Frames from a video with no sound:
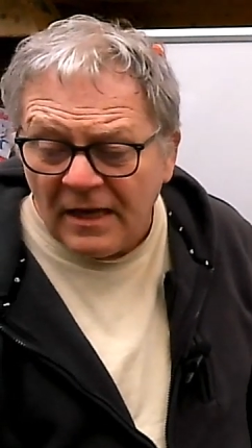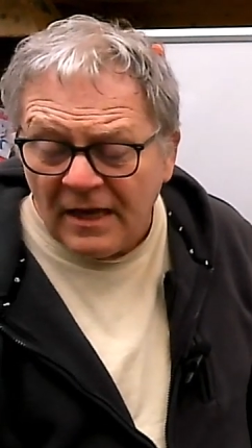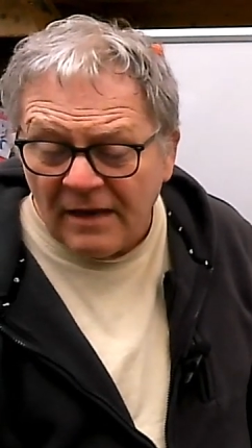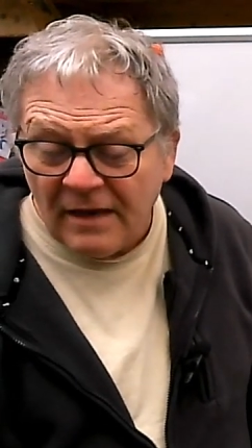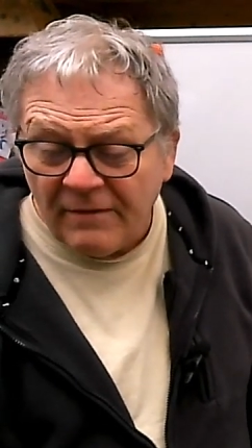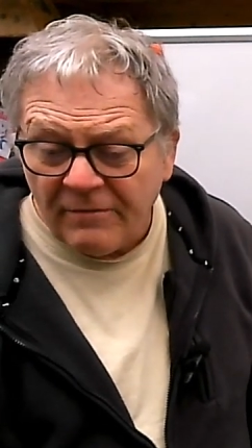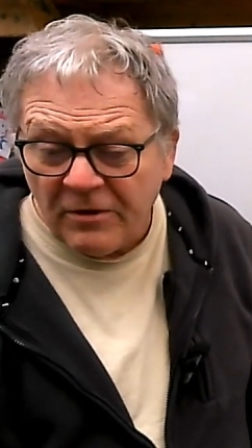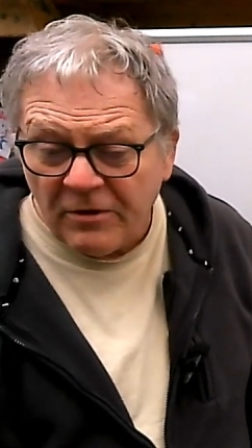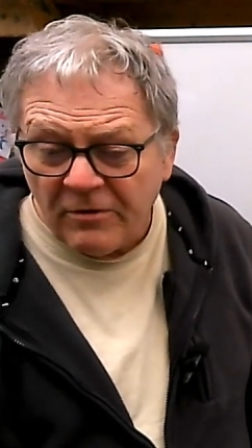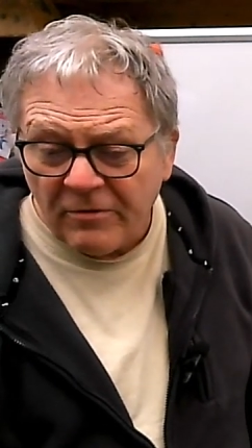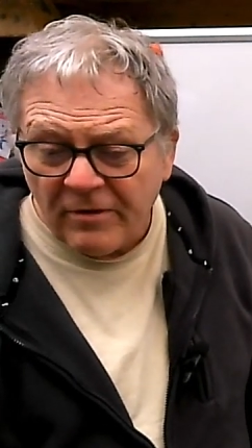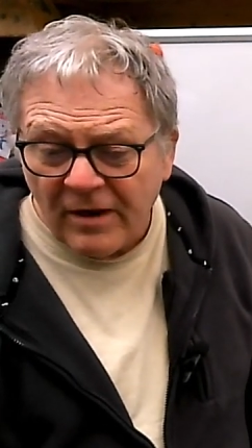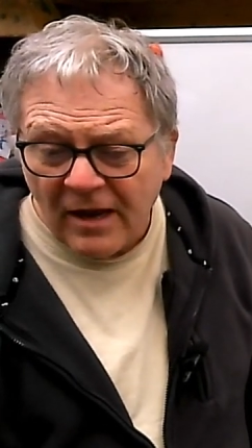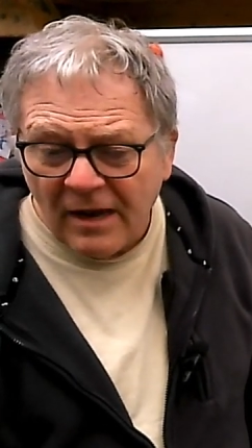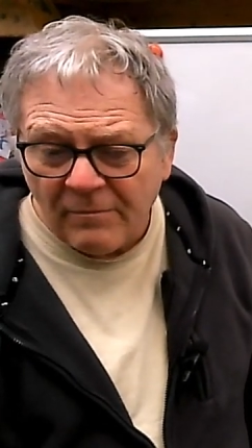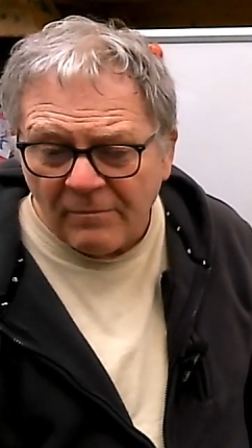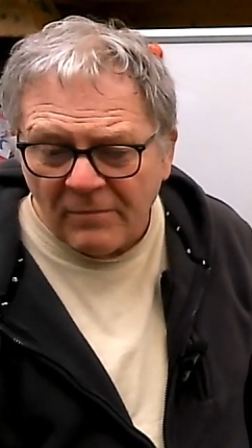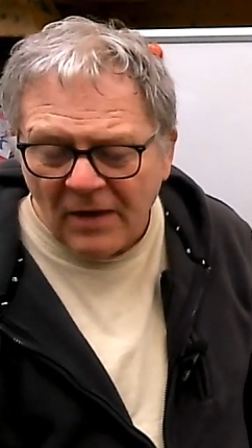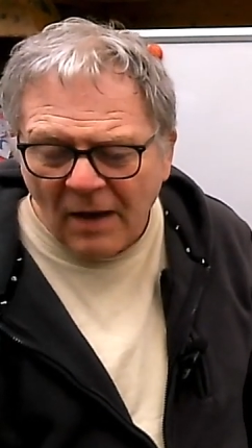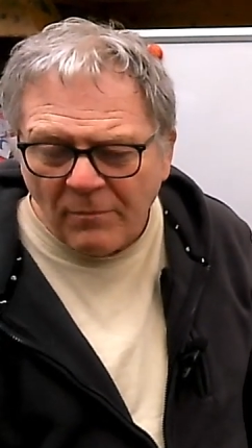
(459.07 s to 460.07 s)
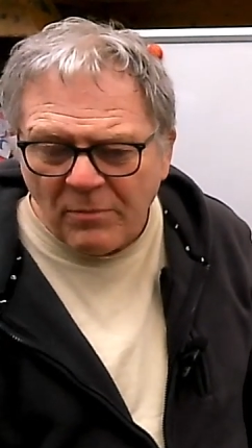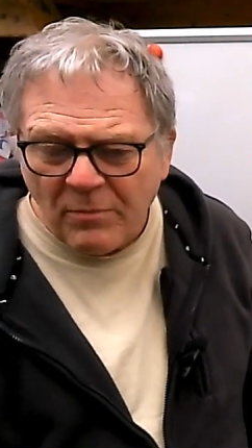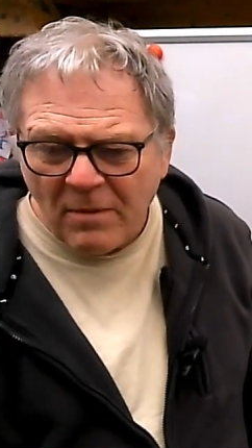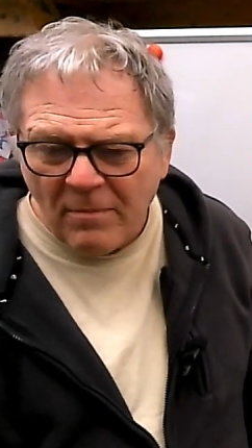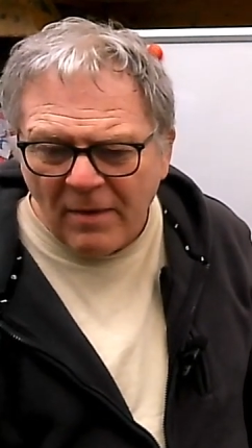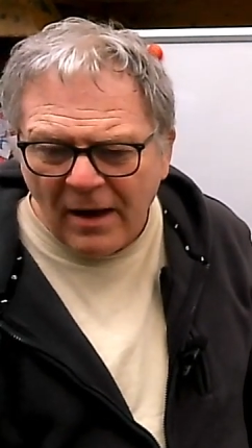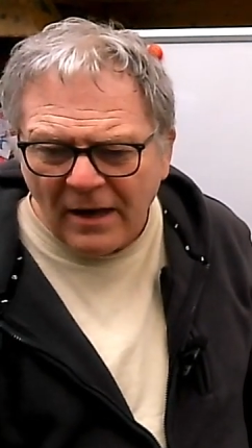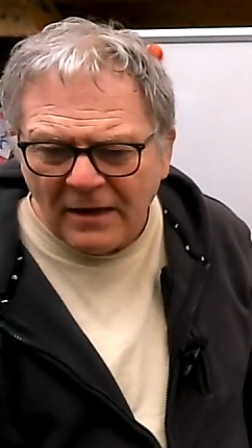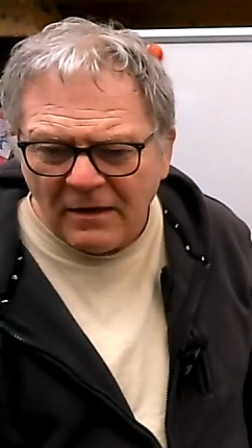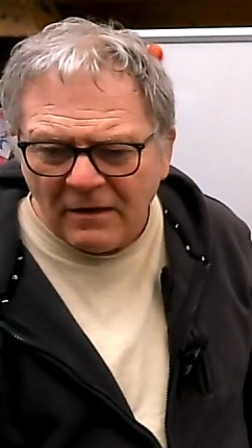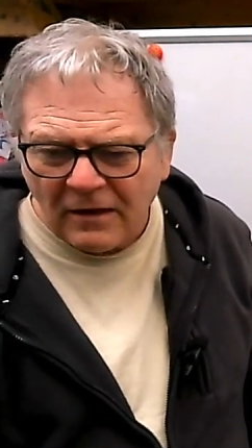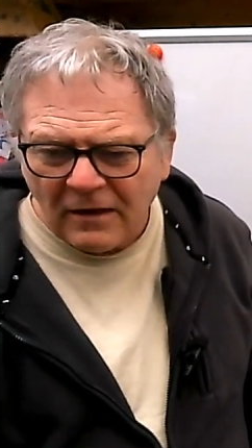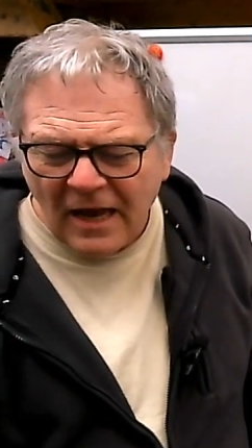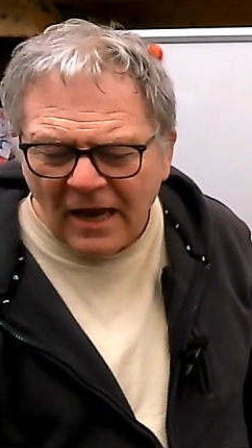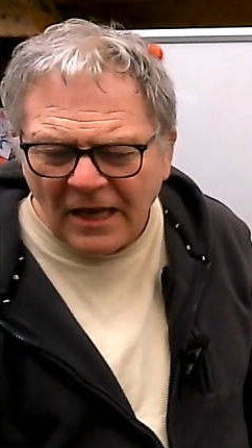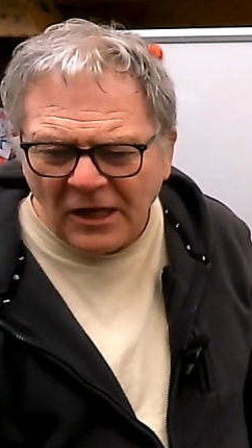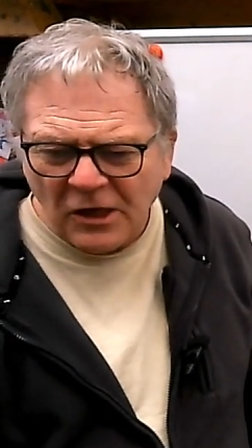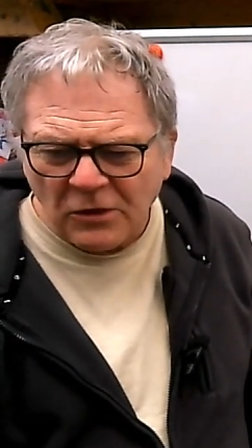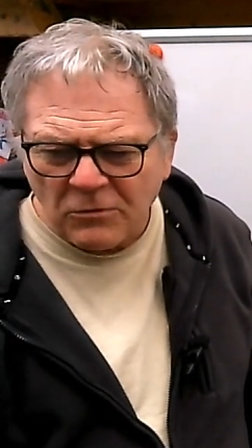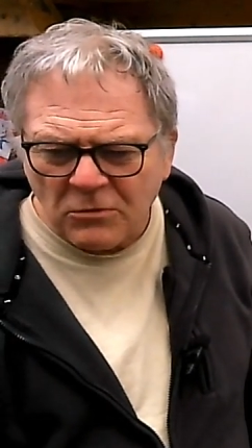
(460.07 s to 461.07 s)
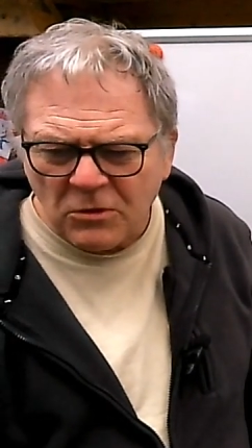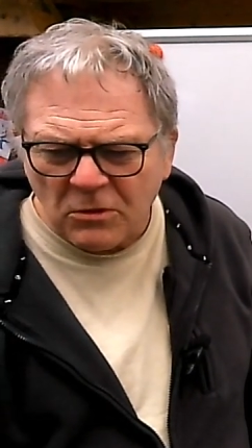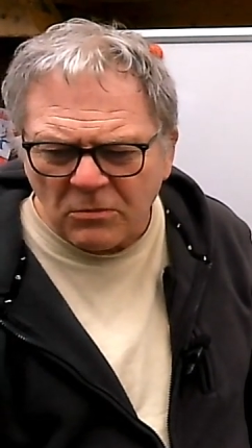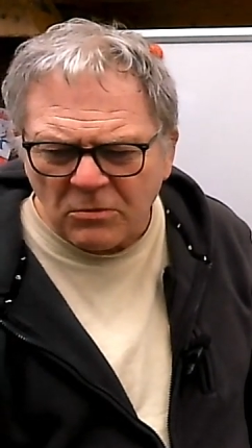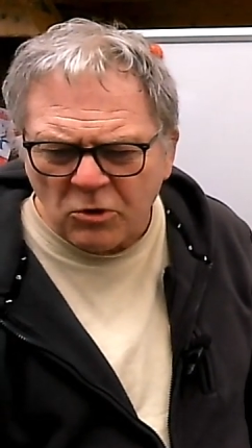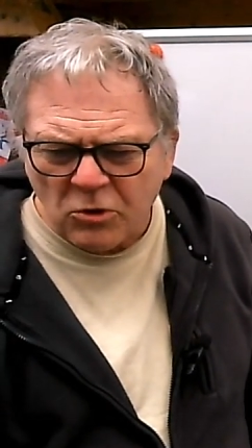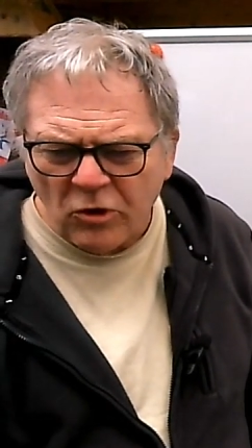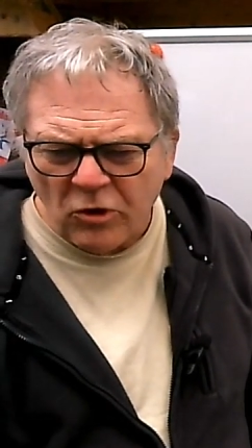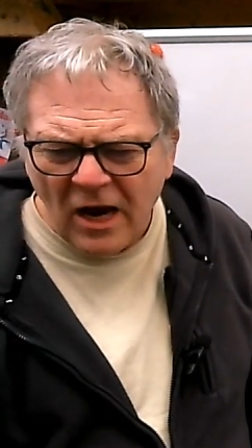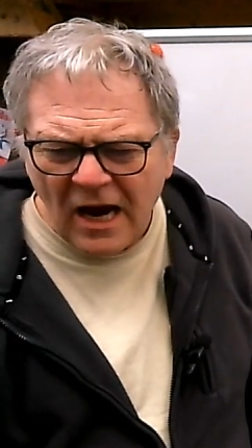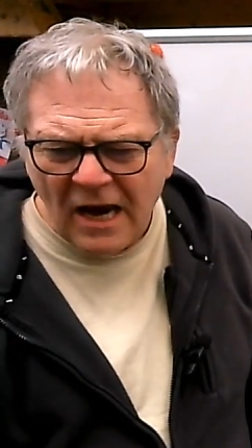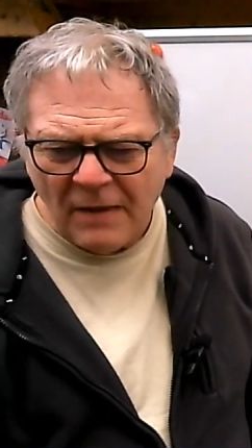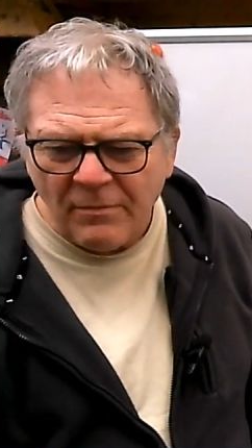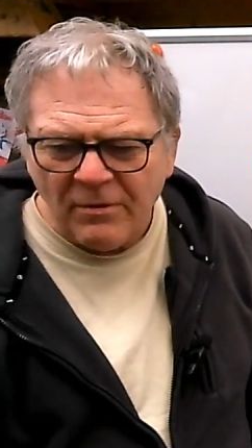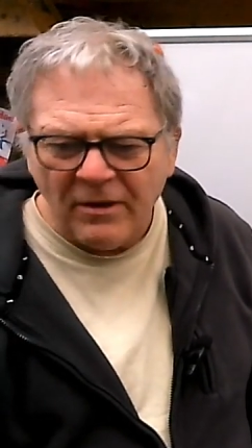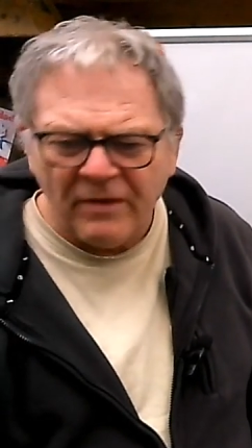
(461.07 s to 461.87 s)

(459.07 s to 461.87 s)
If you're happy, man, like and subscribe.